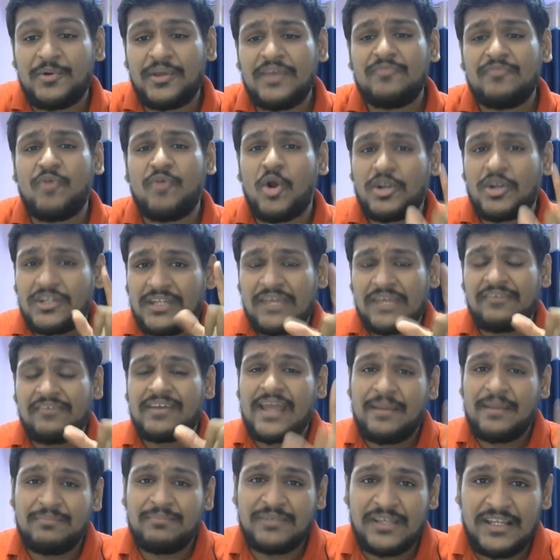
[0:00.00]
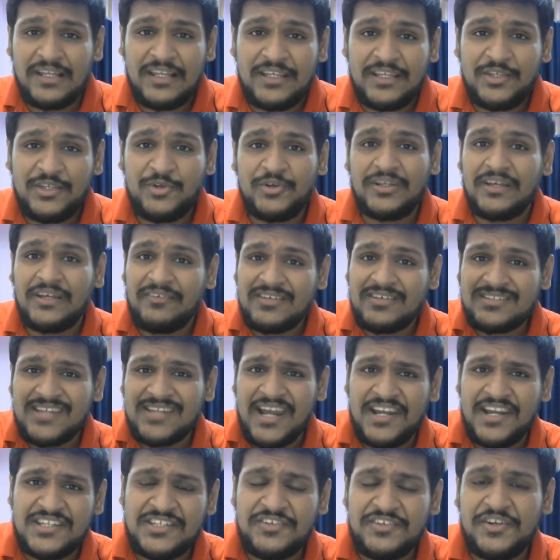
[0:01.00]
Whatever I am telling you in our
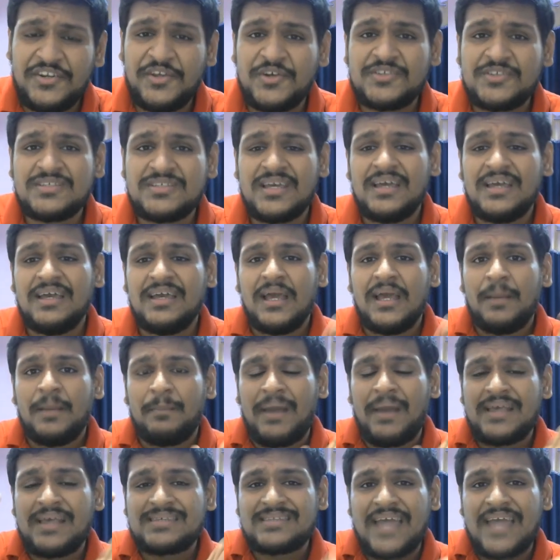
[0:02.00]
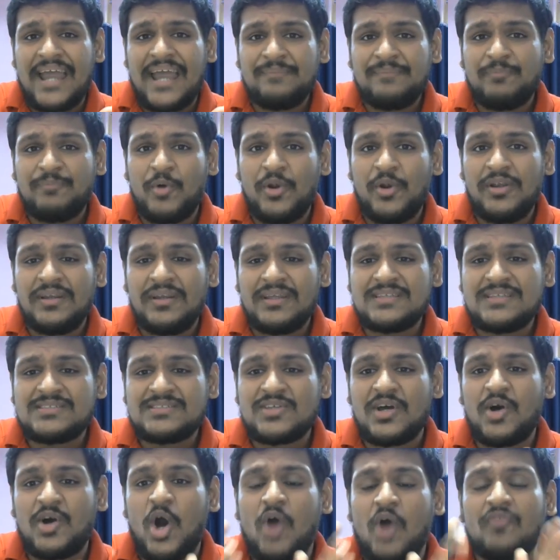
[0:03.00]
strategy videos, my standpoint is
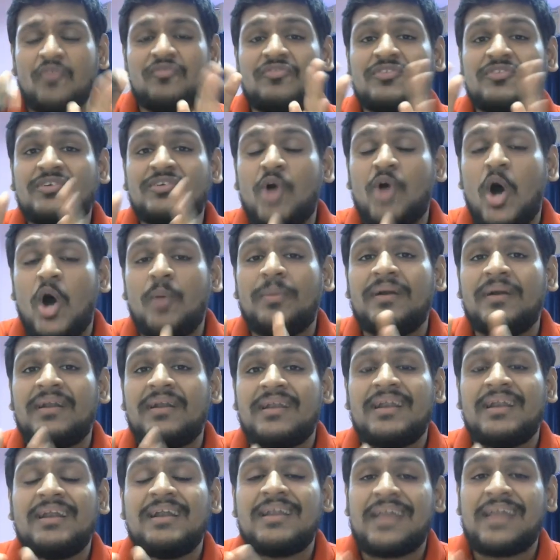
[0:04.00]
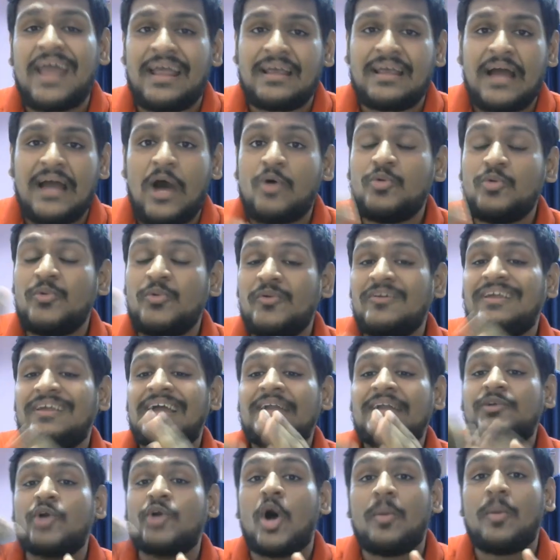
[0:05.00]
of top 100 rank, how we will
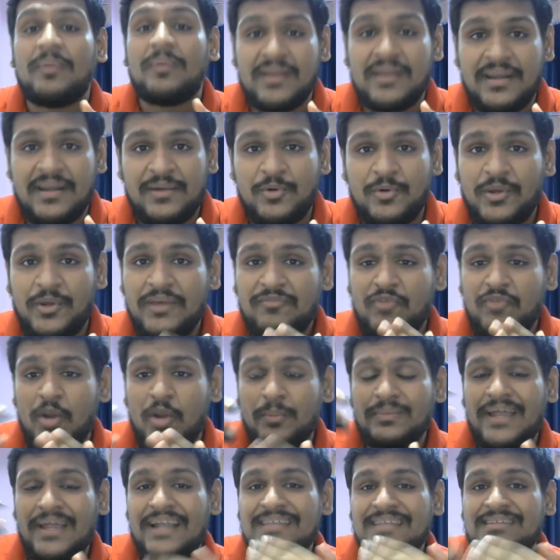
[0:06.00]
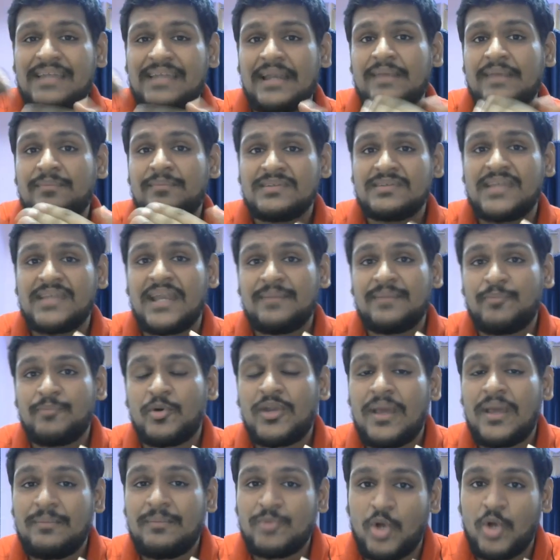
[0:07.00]
get top 100, okay? From that standpoint
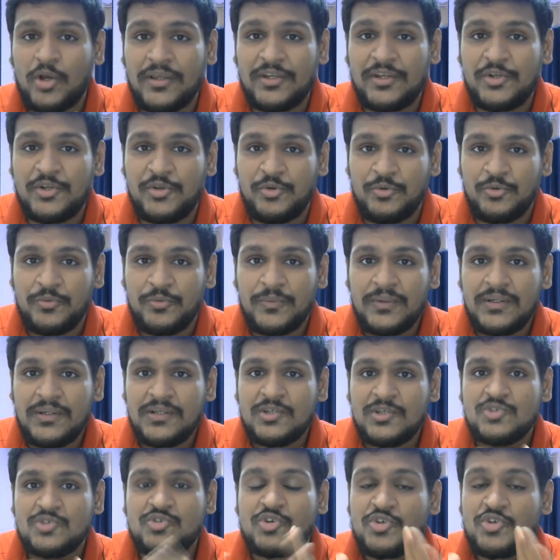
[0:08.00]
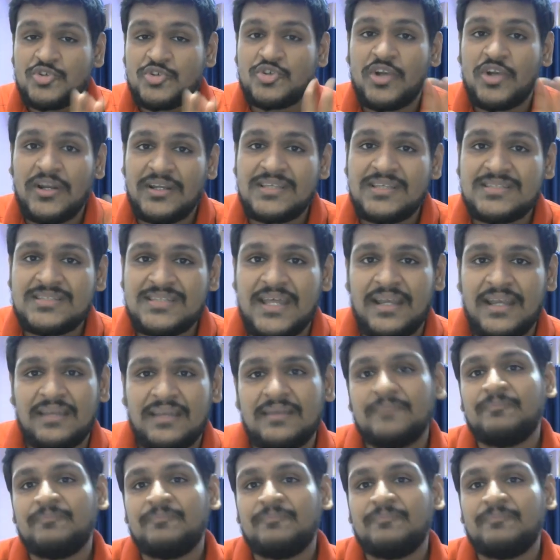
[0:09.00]
I am talking to you, so you should understand.